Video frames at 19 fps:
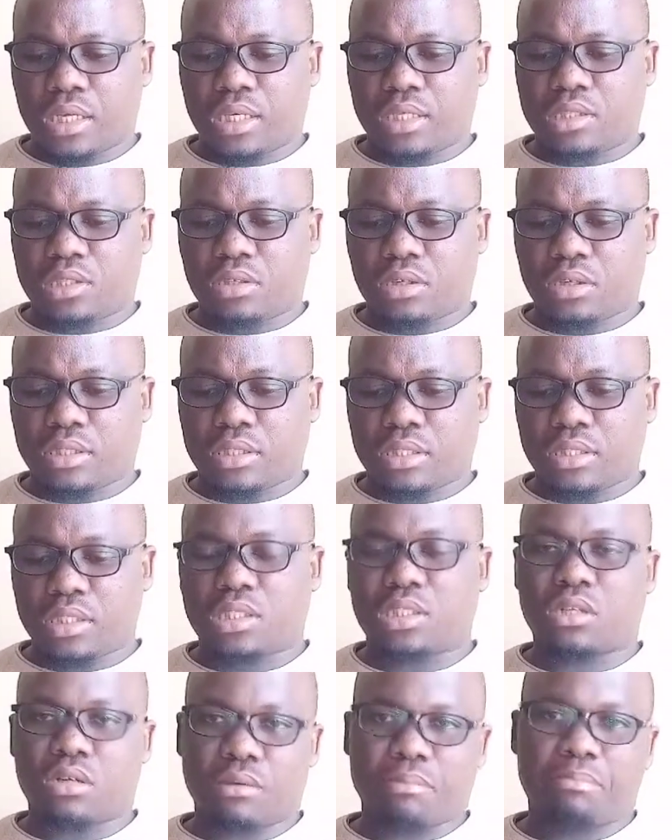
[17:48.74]
It's
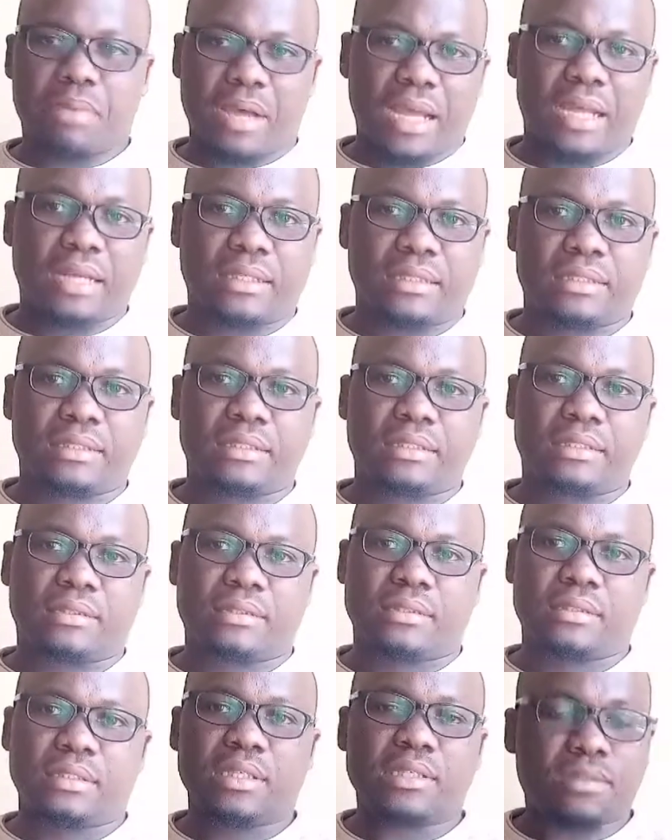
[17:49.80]
not bad.
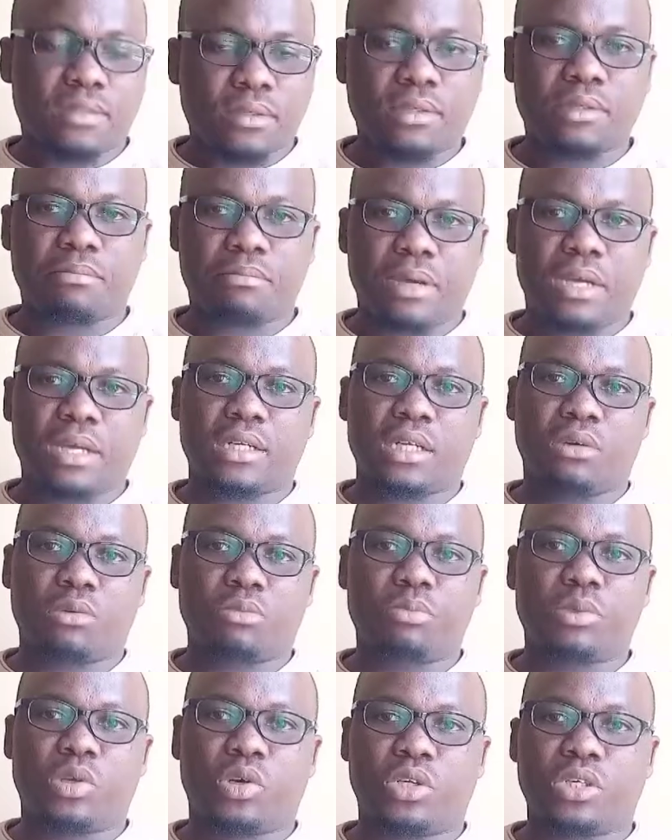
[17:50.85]
It's not bad,
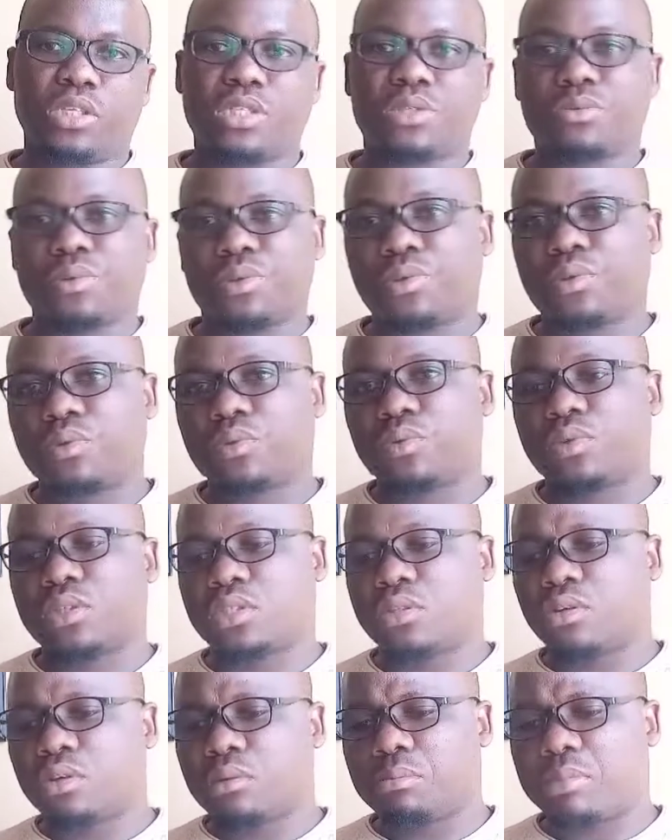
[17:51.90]
I'll be honest with you.
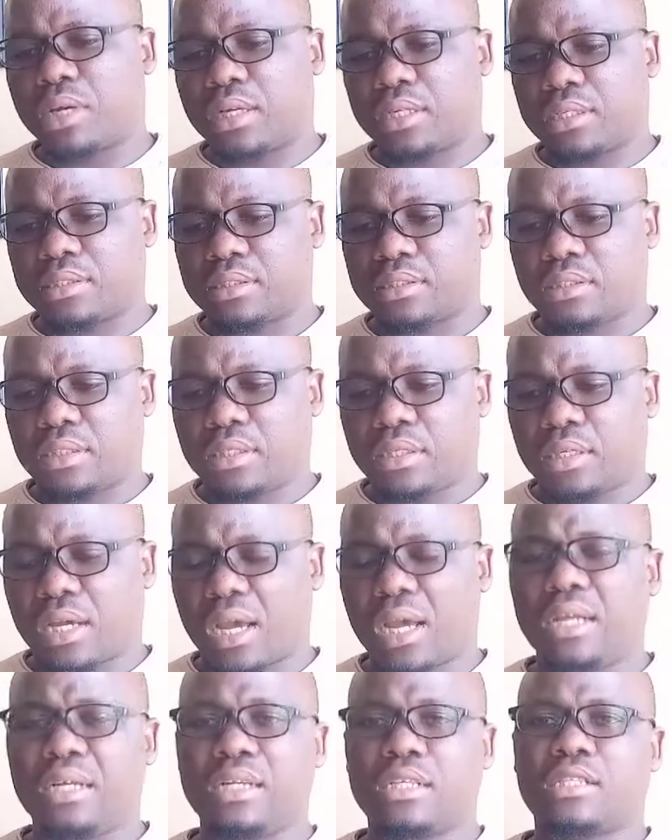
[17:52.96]
It's not bad.
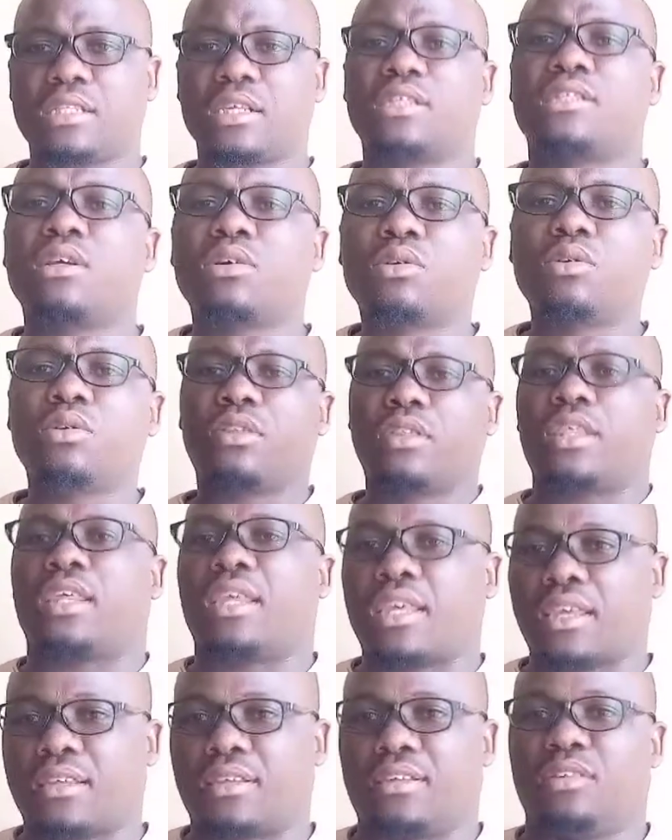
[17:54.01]
And it's a good
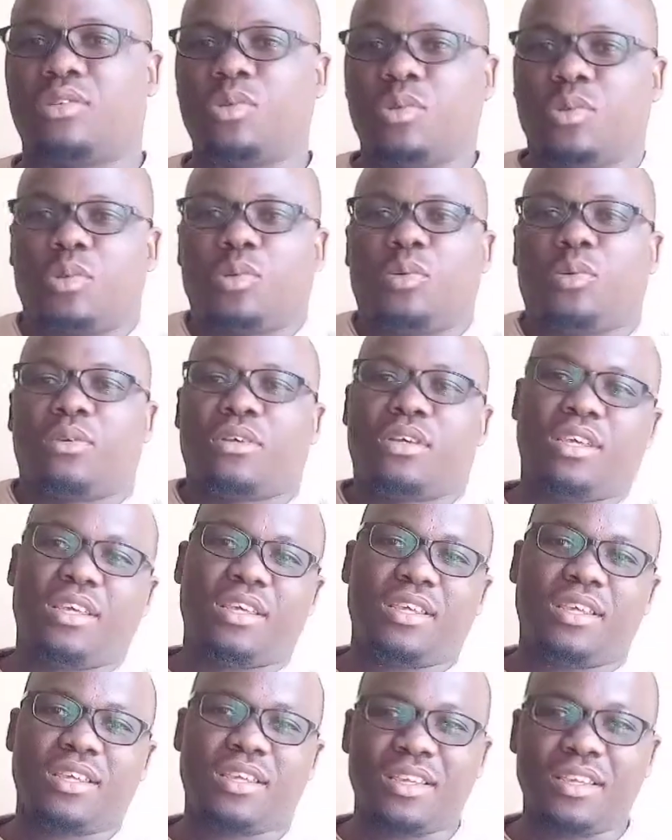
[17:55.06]
thing to do.
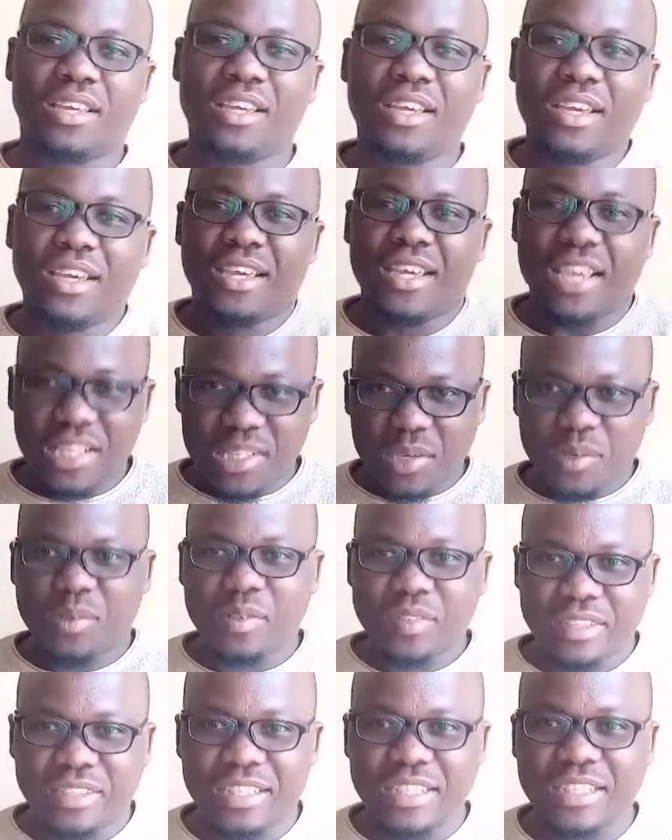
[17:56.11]
It's a
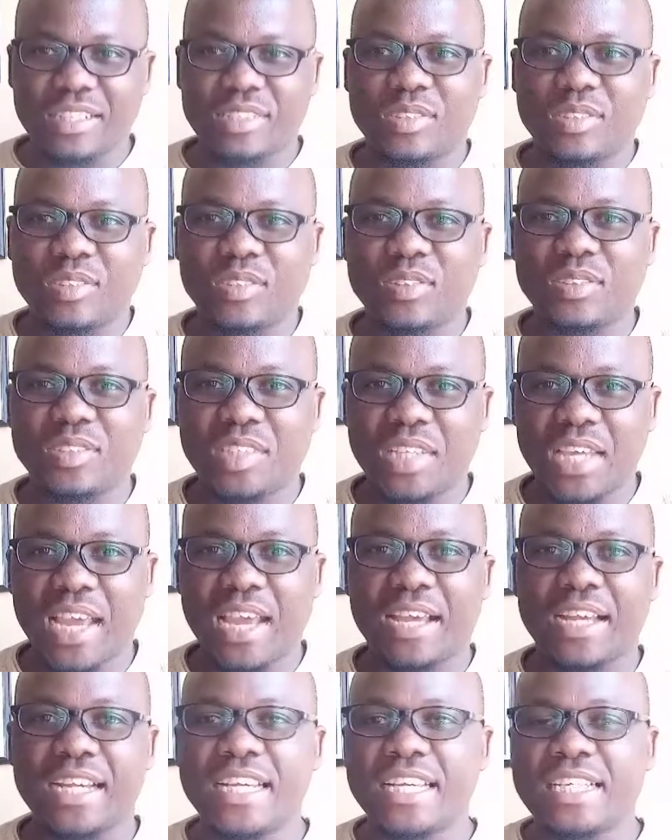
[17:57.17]
good thing to do,
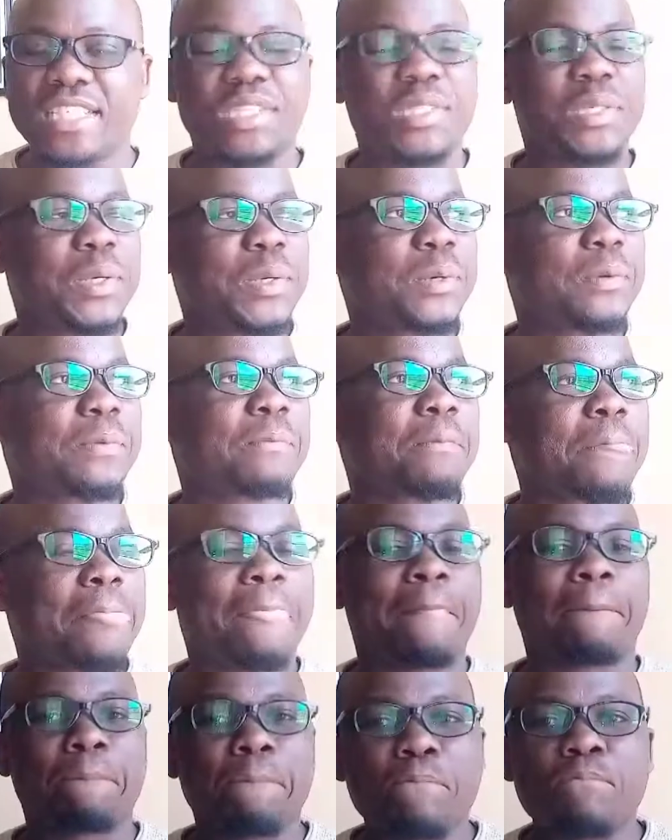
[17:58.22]
yeah. So
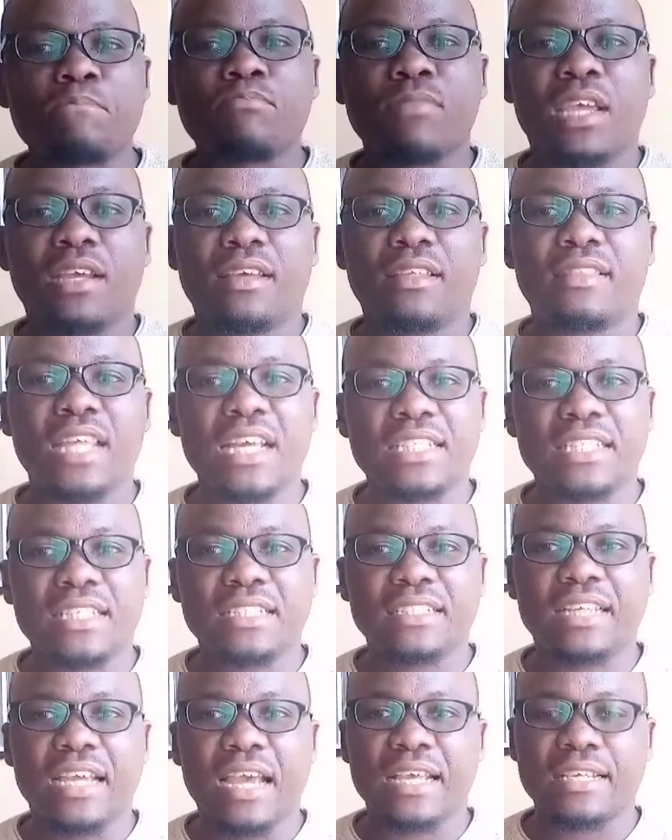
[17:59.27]
that's
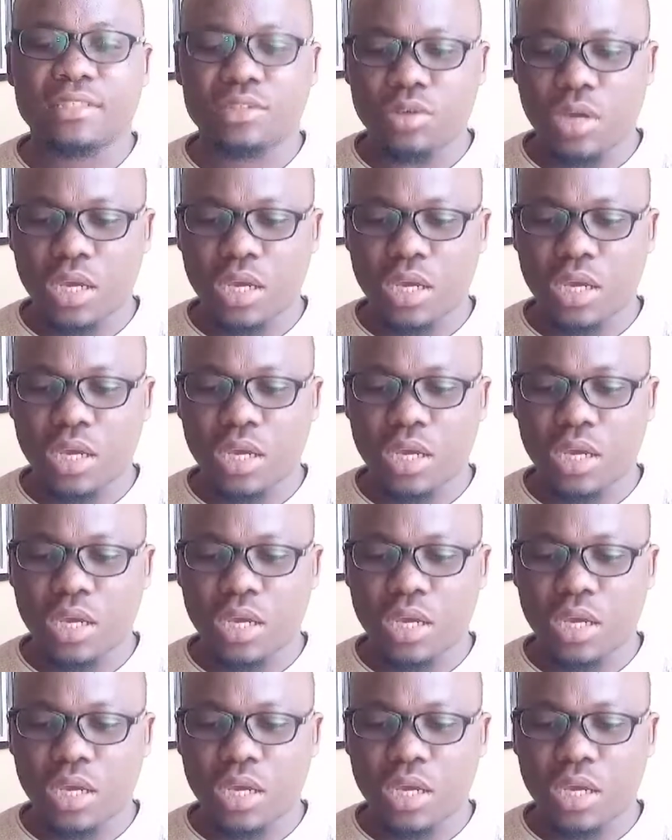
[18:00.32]
it, guys.